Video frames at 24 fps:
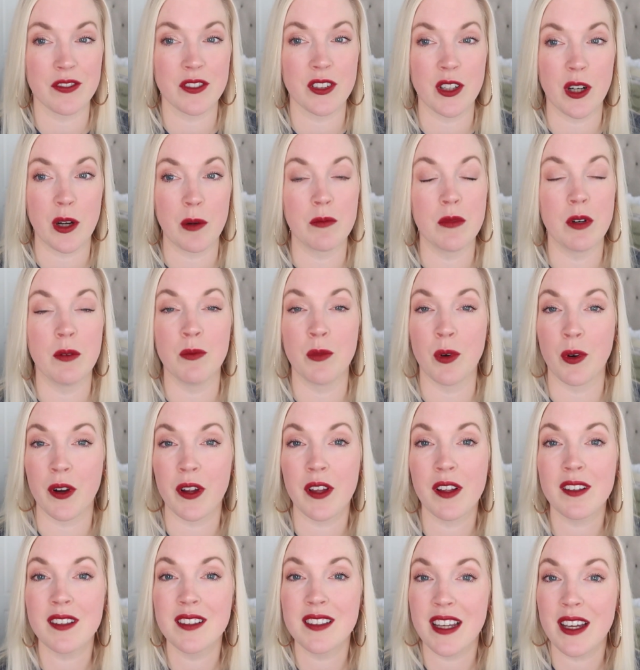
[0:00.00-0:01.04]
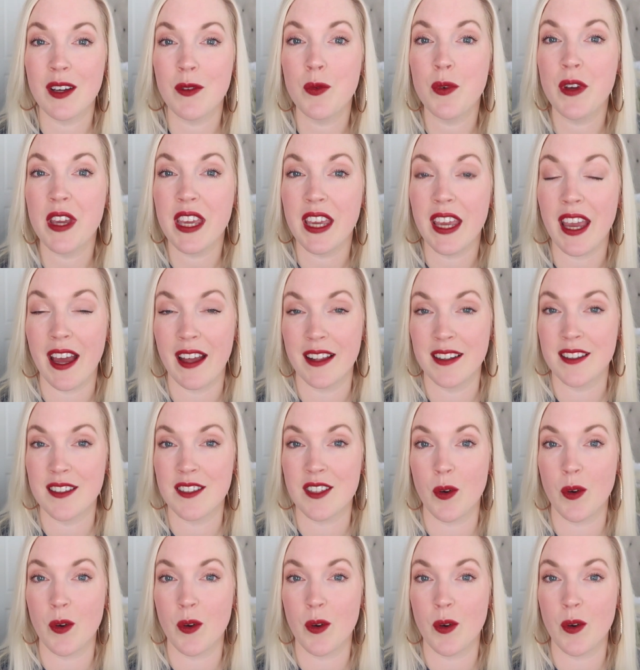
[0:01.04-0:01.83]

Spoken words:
for Memorial Day weekend,